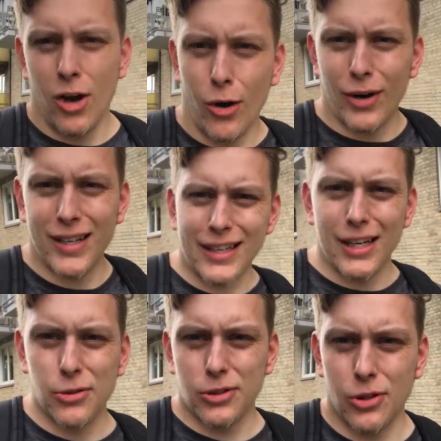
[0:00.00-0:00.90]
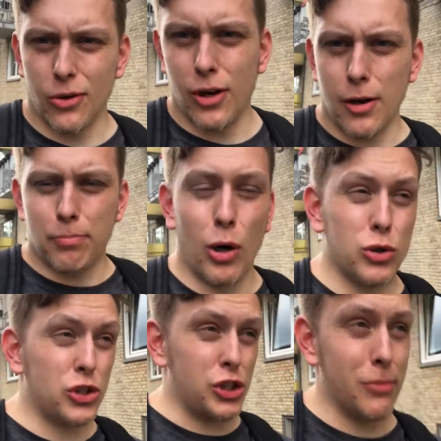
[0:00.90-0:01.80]
Alright guys, what's going on?
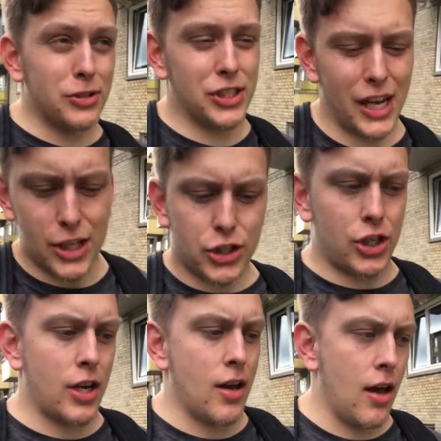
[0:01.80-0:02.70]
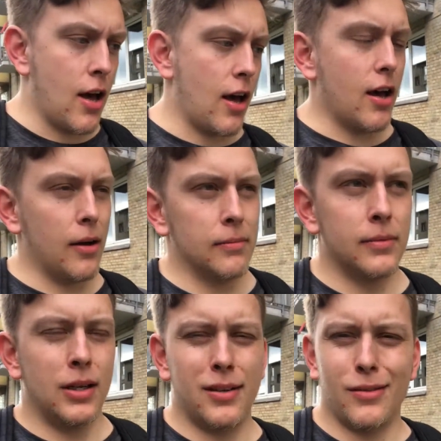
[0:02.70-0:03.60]
Post gym sesh
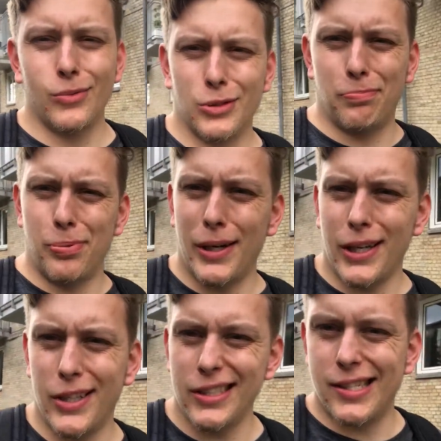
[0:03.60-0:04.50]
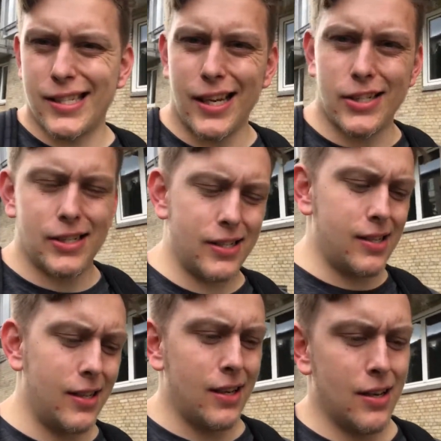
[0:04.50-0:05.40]
was a pretty good
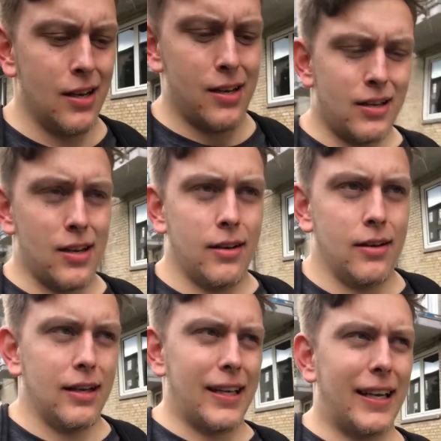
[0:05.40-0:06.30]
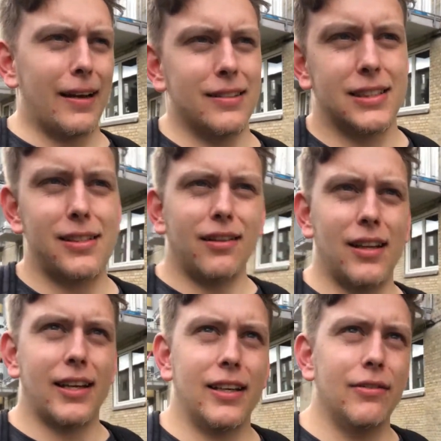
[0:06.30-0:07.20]
session. And it's still
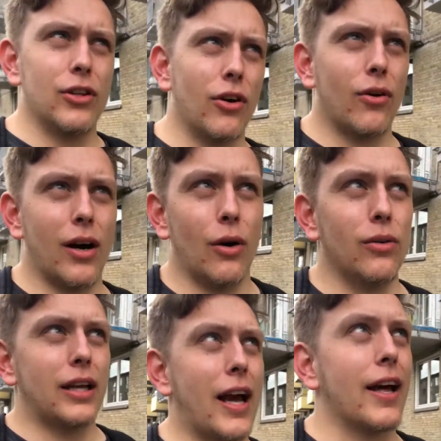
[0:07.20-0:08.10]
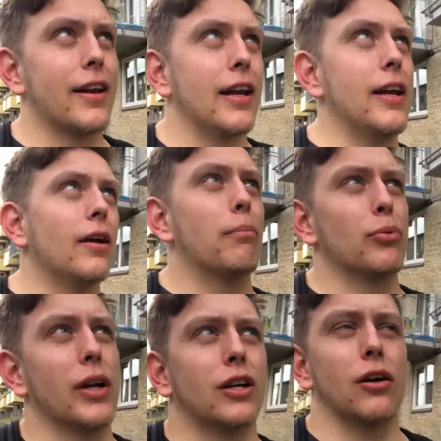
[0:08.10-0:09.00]
like, even though I only had a
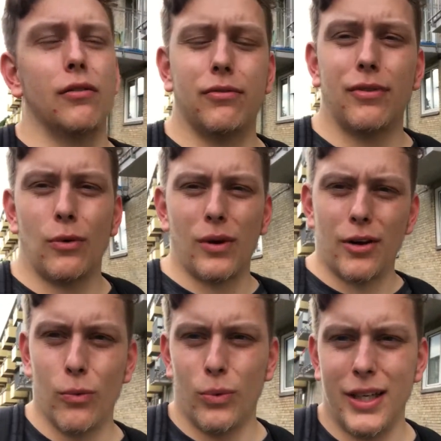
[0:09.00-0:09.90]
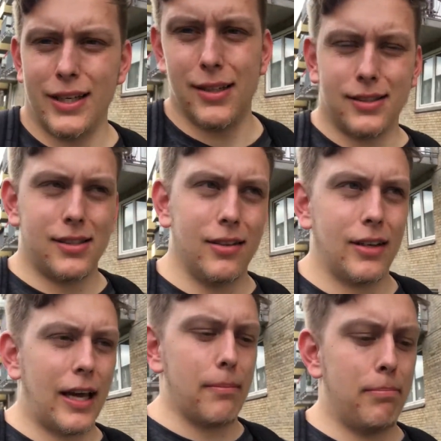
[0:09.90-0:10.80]
break of around a week, it's still
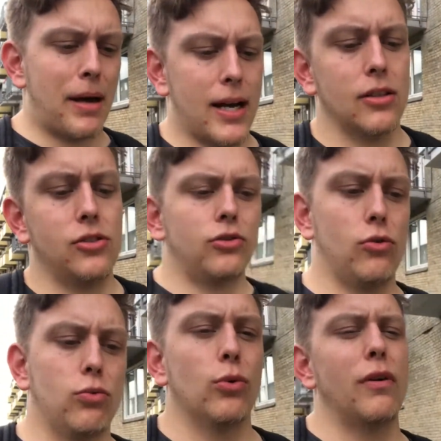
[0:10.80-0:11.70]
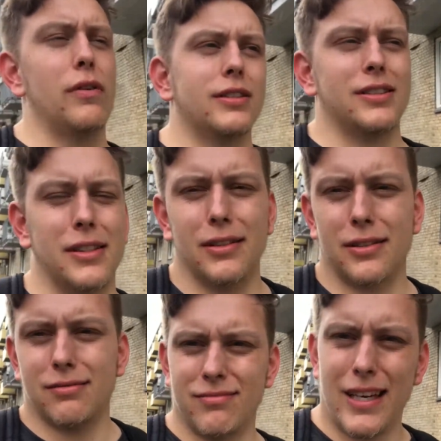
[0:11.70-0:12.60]
getting back the groove of it. Still,
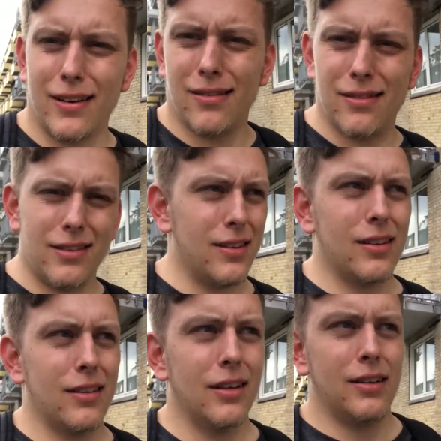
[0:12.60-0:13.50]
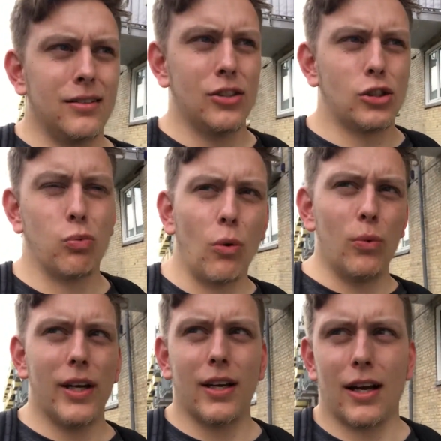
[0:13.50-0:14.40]
yeah, just 1
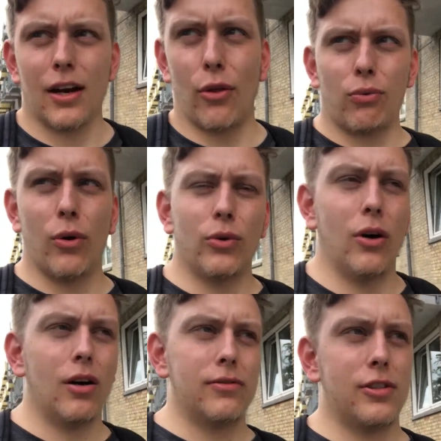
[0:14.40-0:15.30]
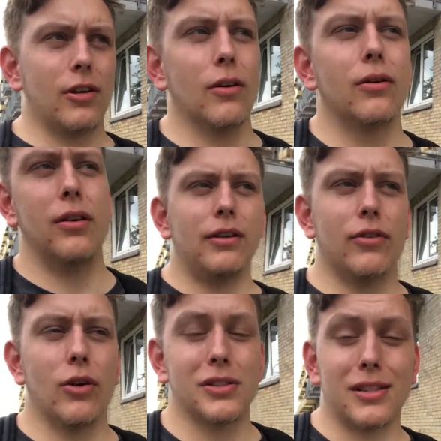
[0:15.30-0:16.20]
week can kind of throw you off. So
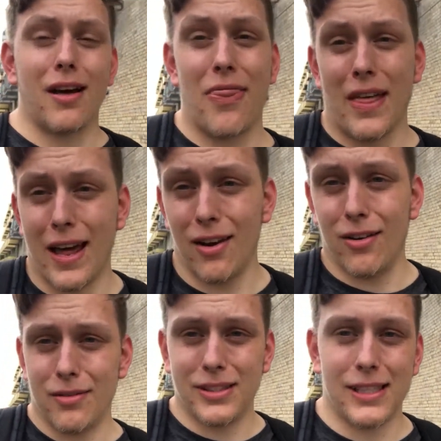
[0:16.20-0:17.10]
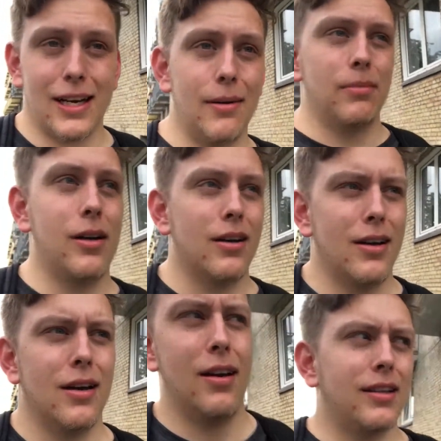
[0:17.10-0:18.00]
even though it's not that long of a time,
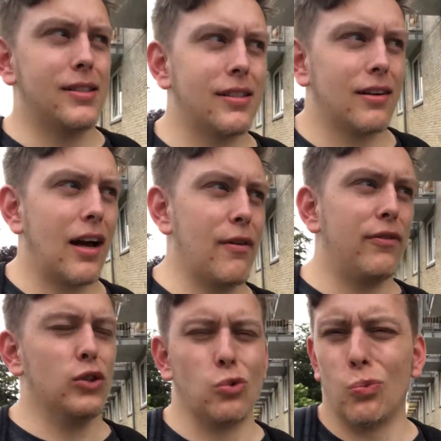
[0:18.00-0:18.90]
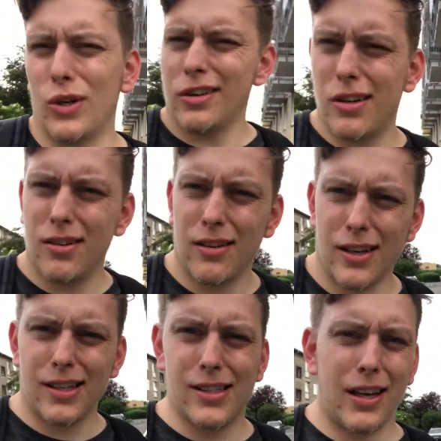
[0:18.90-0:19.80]
it still kind of feels weird,
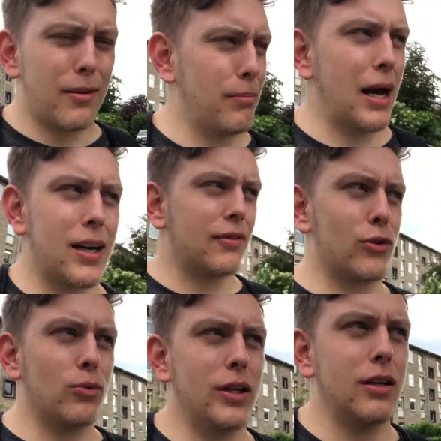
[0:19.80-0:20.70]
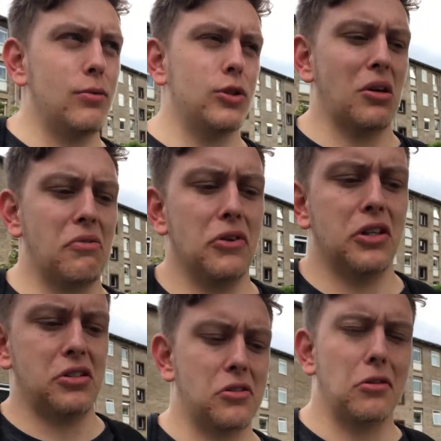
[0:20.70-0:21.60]
I guess, getting back after a week, which I feel
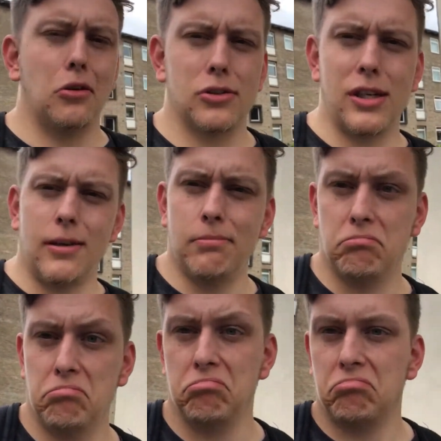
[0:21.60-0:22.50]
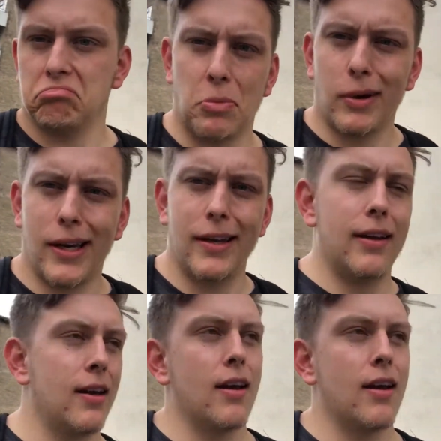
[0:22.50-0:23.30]
like is a long time in my head.